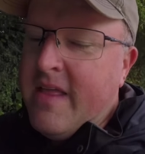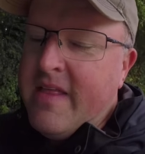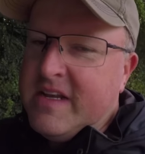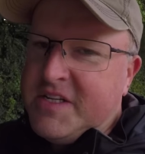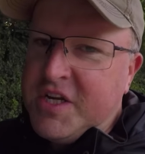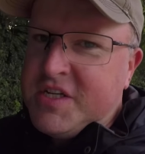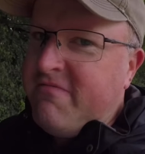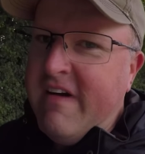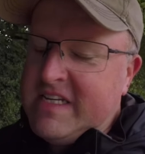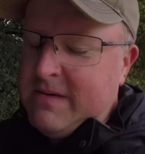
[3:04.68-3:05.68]
that's just a
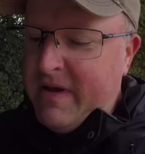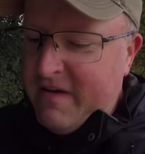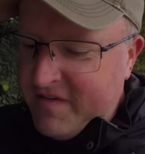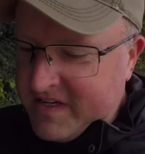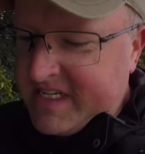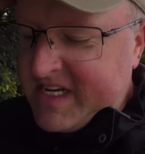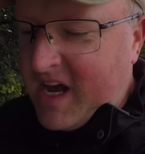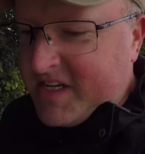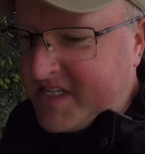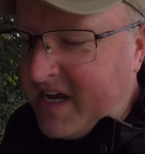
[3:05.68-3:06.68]
recipe for
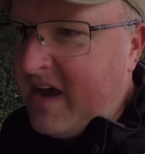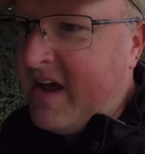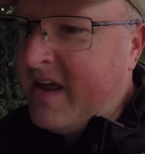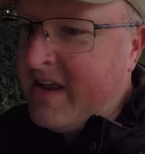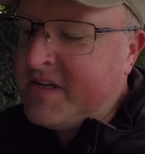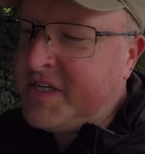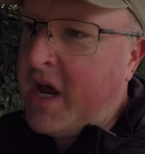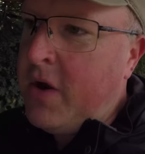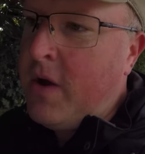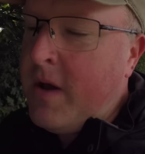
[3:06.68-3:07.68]
disaster.
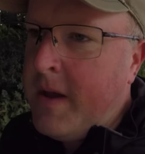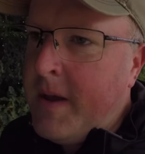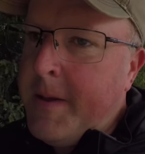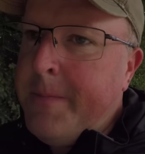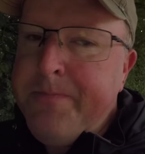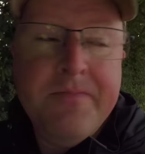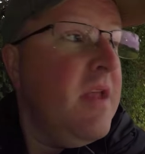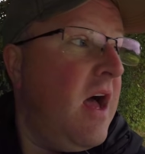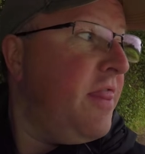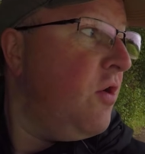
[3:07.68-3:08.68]
So
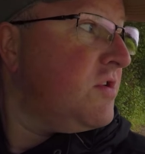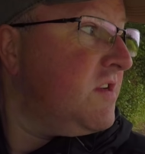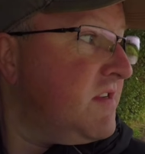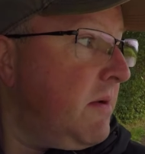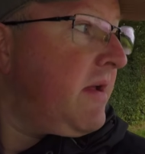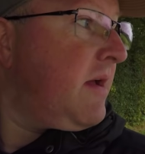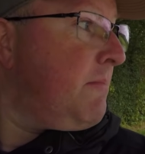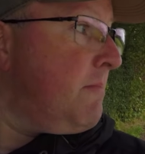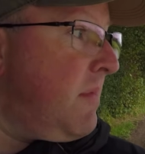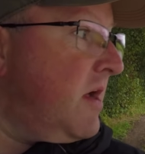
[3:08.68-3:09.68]
I thought of something
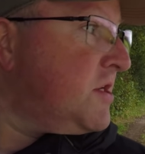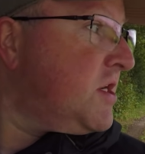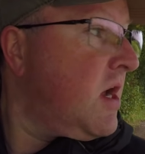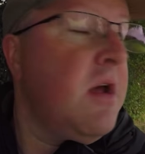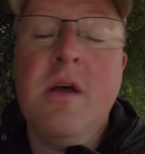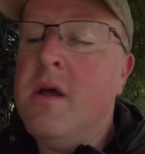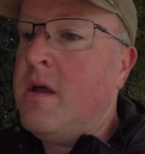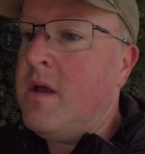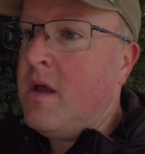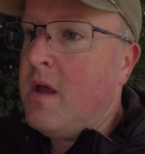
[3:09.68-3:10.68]
much
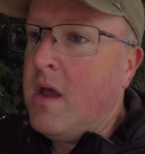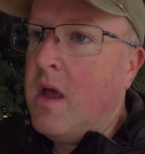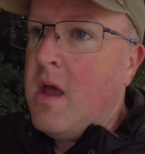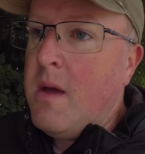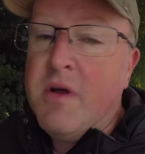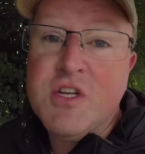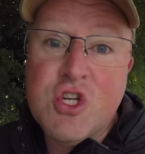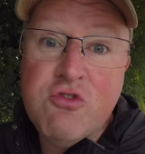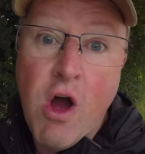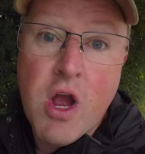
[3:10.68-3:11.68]

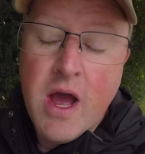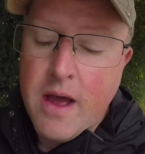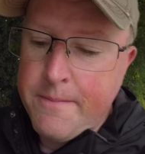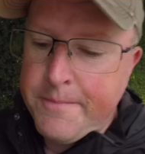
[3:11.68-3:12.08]
stronger.